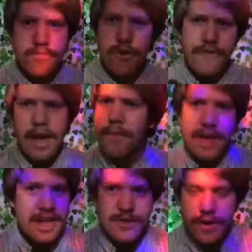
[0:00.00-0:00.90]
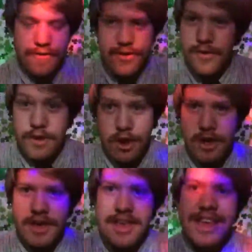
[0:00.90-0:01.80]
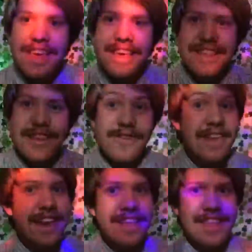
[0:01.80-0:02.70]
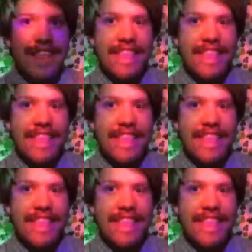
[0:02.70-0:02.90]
profile page, whatever you want to call it. So yeah.